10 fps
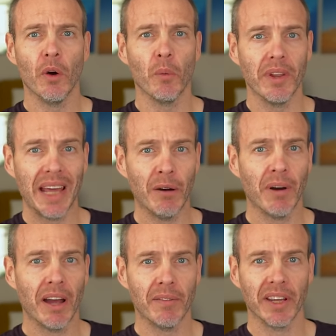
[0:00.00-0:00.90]

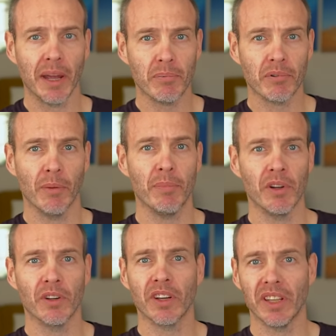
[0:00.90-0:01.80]
without having a proper
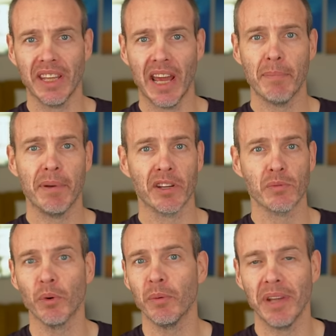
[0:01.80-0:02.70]
look at the
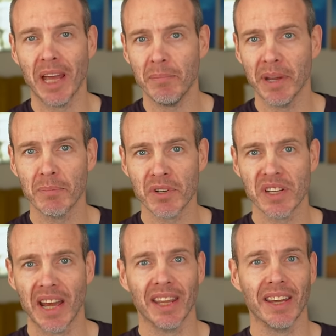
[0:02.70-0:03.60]
Epix would be a big
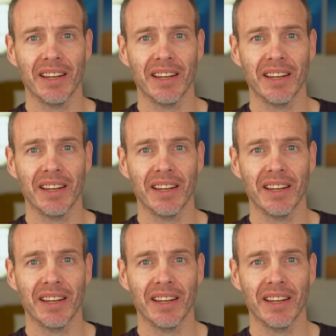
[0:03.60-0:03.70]
mistake,